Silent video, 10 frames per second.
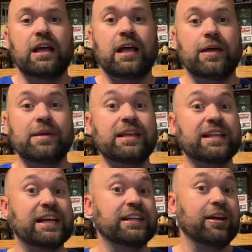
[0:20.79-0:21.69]
Um, he
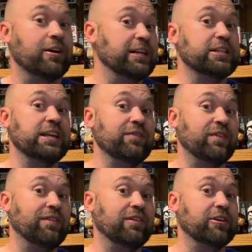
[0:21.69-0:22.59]
has actually already
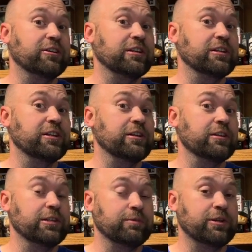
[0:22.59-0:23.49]
achieved 500
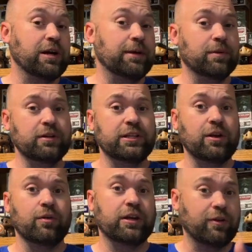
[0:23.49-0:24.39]
subscribers,
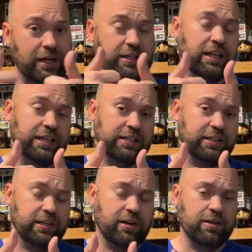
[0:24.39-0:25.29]
so
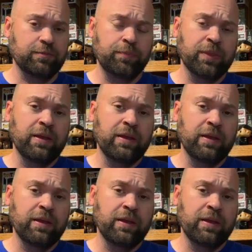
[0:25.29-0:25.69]
congratulations, sir,